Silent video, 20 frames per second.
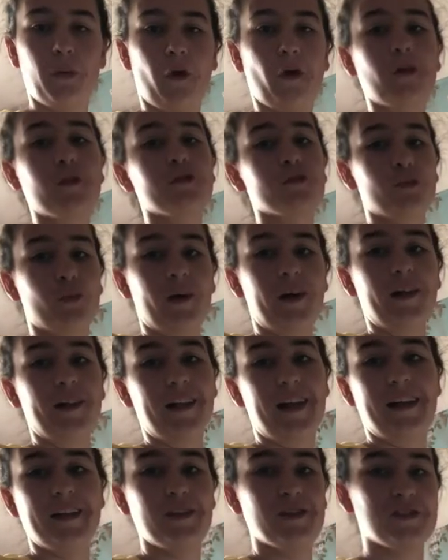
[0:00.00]
works well
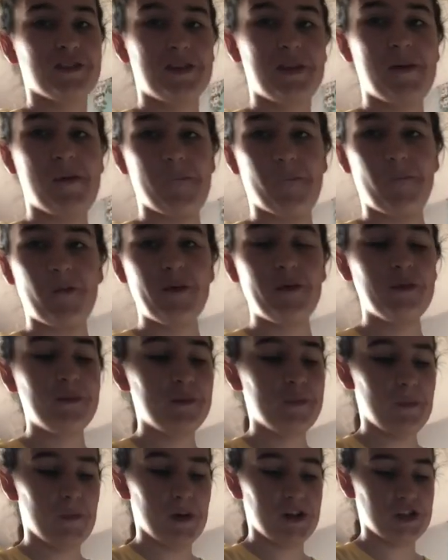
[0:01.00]
and doesn't
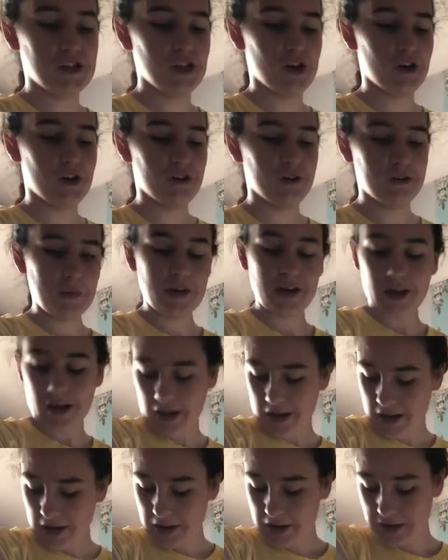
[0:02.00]
ruin my shot. But
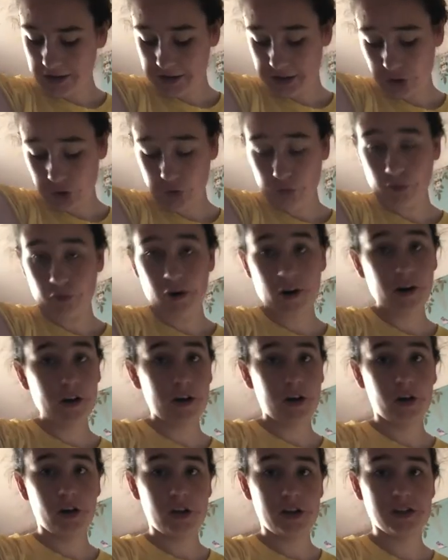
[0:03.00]
yeah, they're very
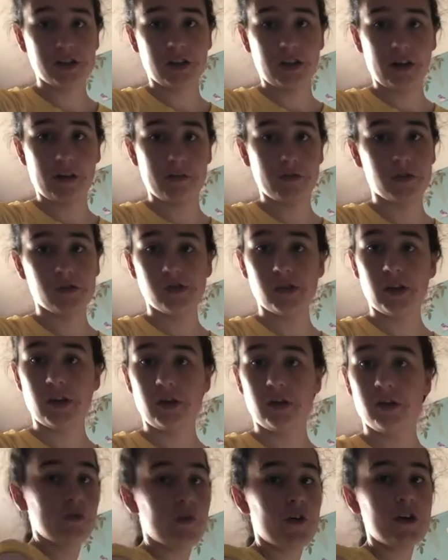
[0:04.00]
nice, I have to say.
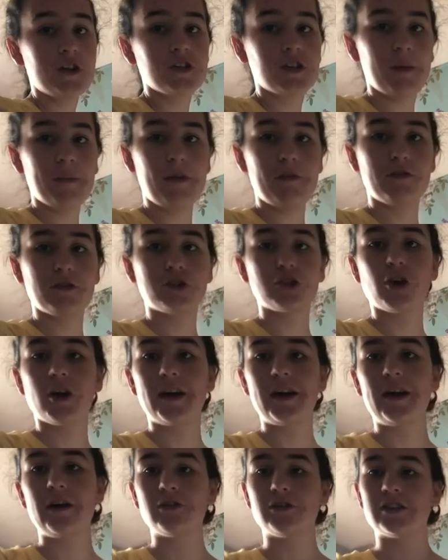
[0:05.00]
First time ever
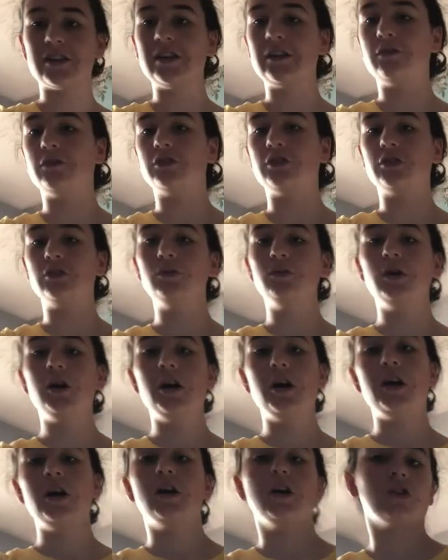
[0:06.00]
trying out a Steve 2.
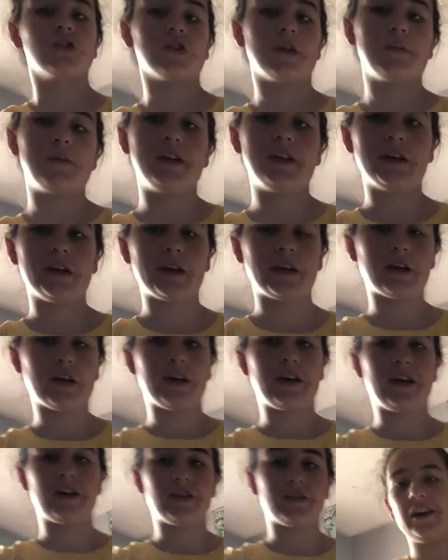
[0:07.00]
So I mean, like, I
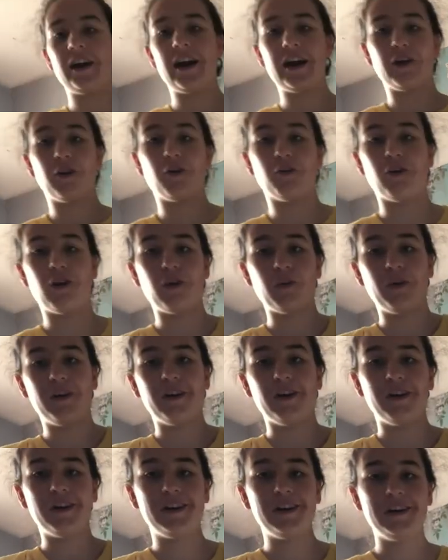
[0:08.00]
guess you can't go wrong with
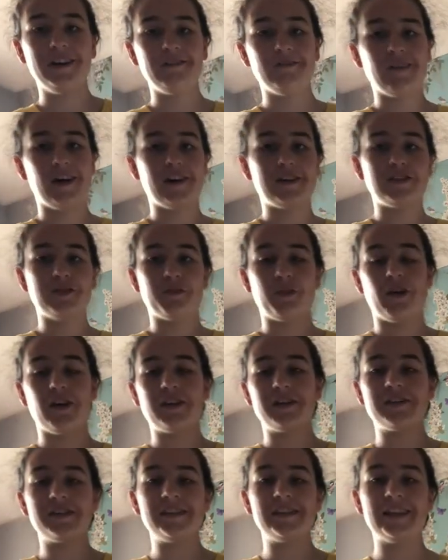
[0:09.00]
Nike. As you've
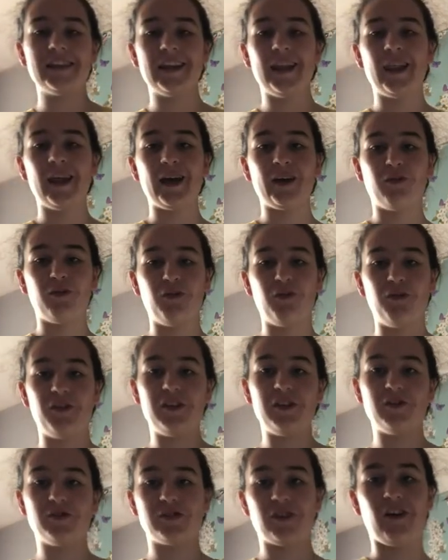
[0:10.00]
probably seen in the last few
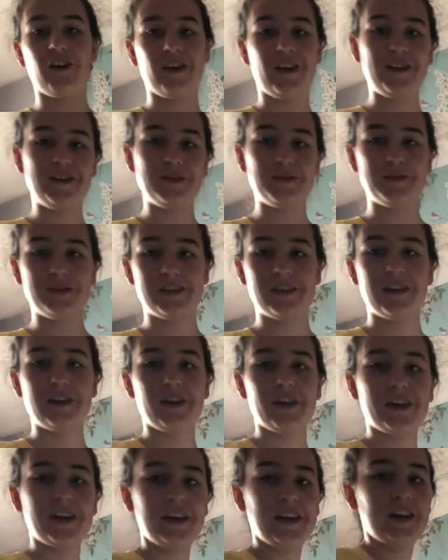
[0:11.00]
videos, all I do is get
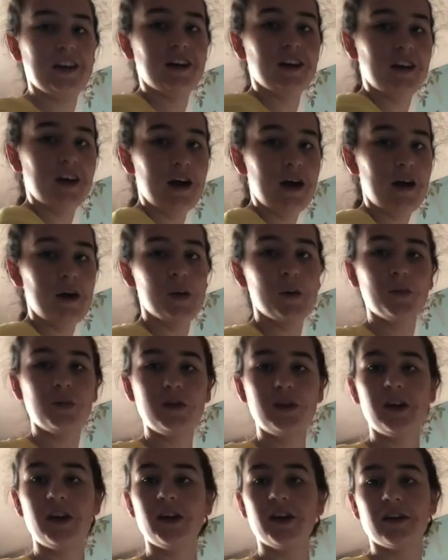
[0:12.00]
Nike gear.
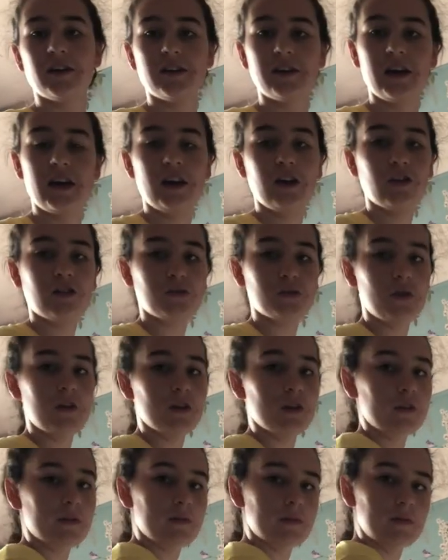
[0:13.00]
But yeah, it looks well.